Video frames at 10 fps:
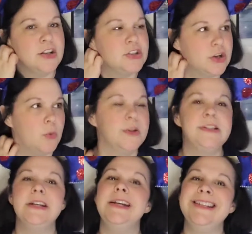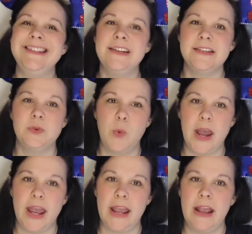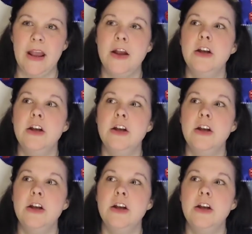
So what's the easiest way